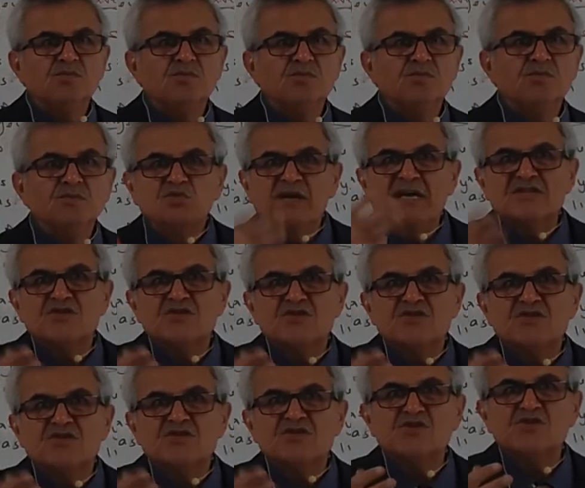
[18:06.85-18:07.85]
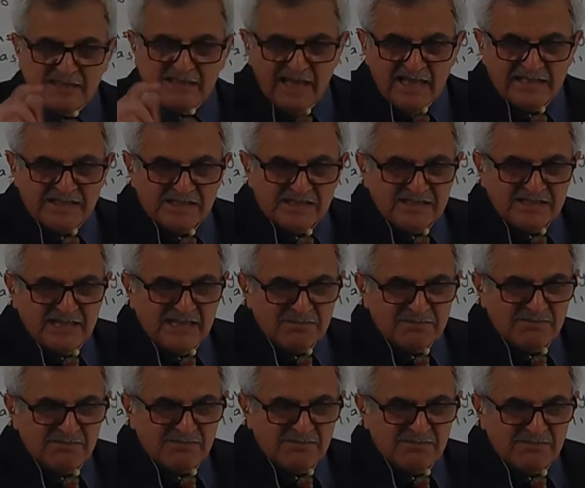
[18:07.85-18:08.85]
We assume that
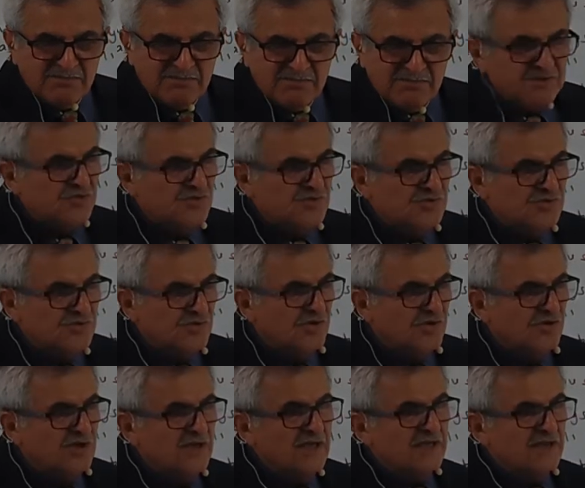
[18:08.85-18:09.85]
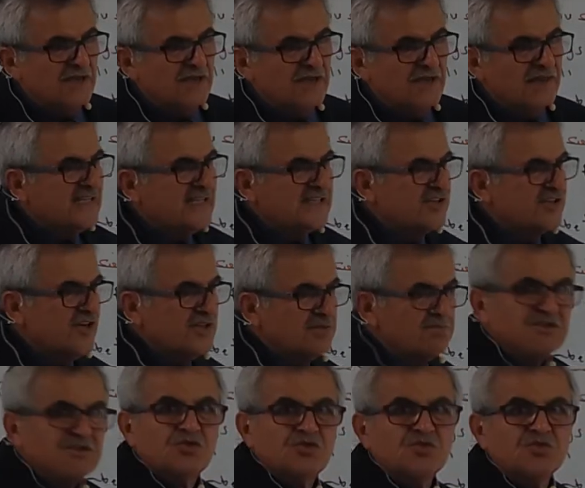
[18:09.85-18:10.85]
must be true or that can't be
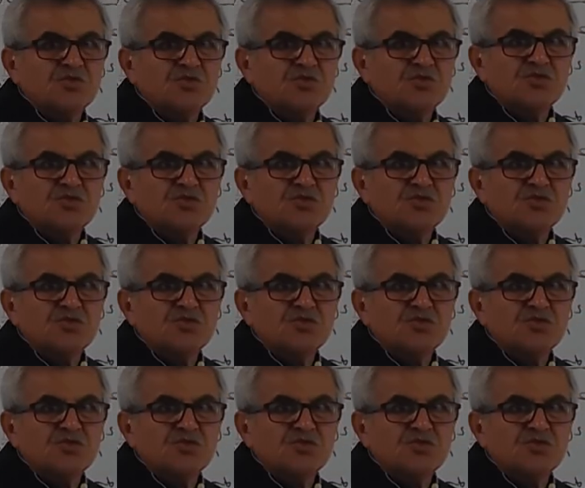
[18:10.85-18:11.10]
true,